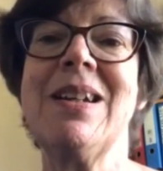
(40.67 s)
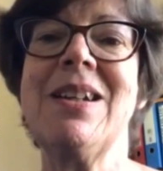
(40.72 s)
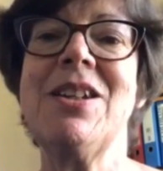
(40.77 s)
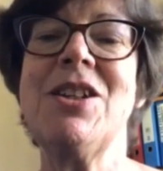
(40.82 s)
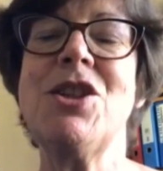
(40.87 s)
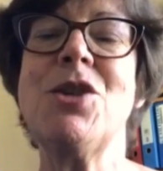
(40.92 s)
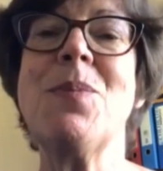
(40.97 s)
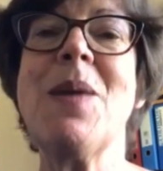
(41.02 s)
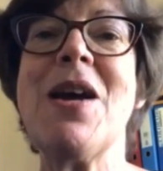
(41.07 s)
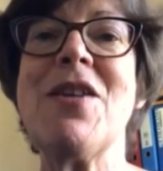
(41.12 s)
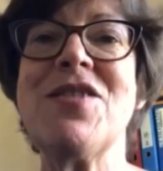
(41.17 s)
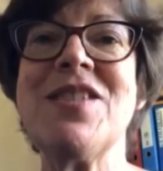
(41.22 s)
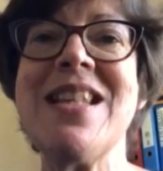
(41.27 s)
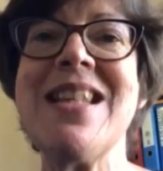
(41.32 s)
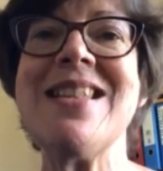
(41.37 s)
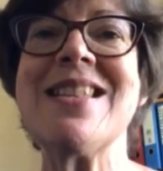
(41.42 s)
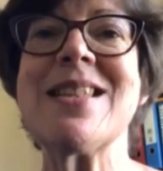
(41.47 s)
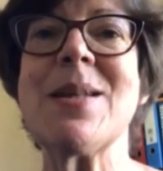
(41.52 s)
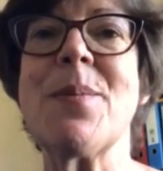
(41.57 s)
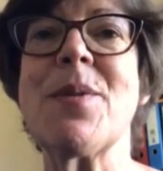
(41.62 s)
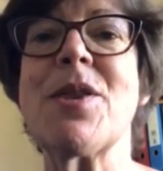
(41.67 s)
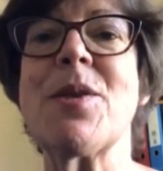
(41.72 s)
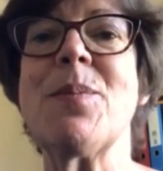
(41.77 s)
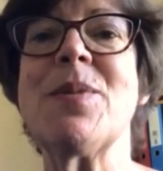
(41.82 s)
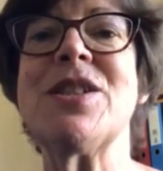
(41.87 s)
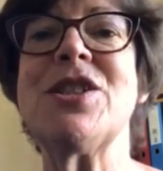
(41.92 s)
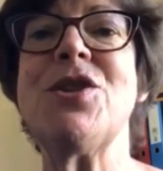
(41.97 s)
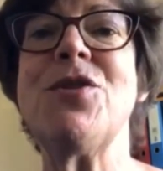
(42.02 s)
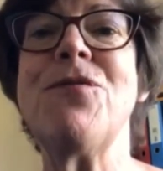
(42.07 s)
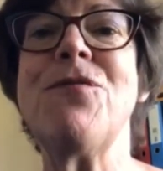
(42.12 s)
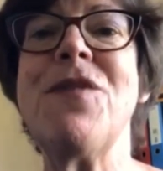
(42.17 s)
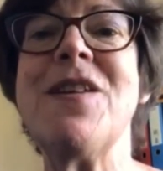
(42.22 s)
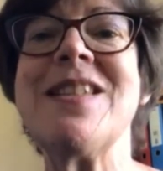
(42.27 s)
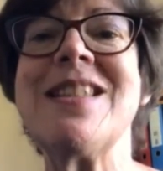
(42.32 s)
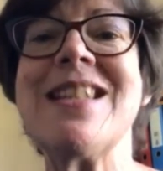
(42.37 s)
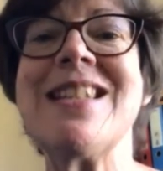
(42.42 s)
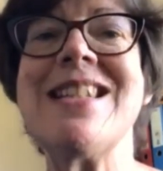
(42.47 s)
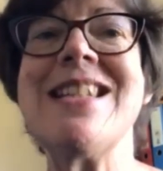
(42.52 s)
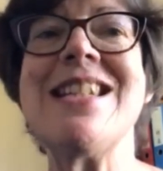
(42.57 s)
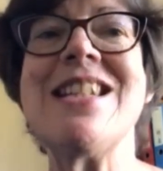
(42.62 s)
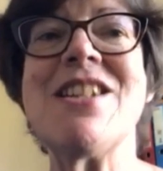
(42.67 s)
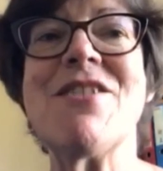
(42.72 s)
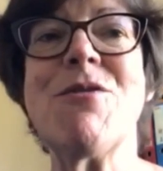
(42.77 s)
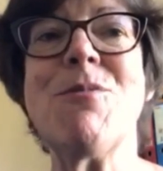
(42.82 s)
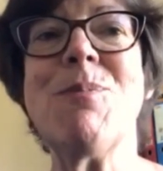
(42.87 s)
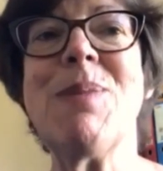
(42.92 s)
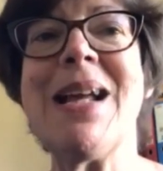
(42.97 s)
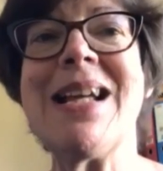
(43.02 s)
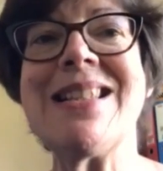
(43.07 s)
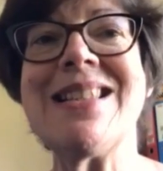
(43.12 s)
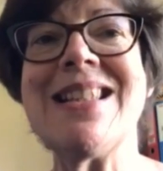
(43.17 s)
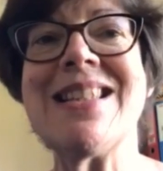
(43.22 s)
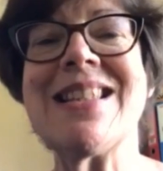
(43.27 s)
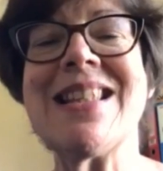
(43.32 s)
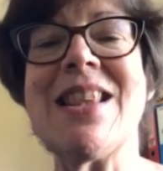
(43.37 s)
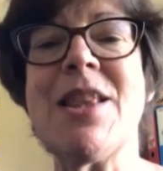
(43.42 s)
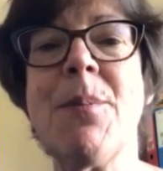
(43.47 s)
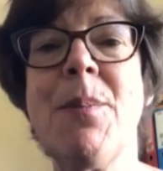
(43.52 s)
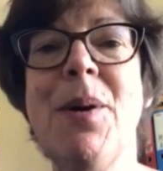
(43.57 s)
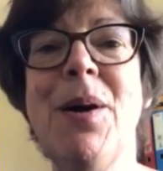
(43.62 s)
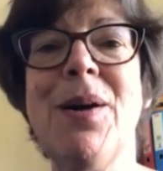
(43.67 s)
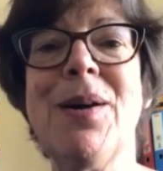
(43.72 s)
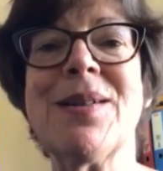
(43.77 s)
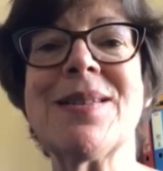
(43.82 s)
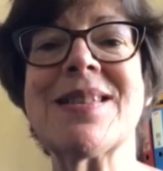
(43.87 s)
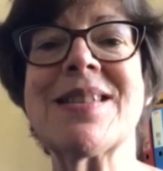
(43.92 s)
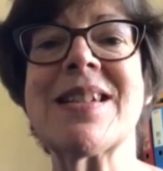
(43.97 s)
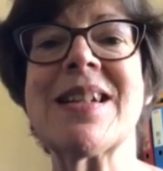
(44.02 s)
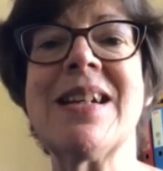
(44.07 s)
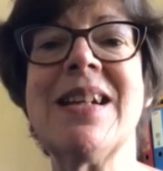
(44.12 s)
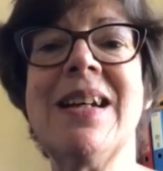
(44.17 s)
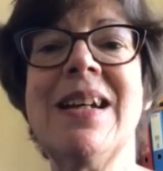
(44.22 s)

You may have seen some of them as you've visited different places in the past.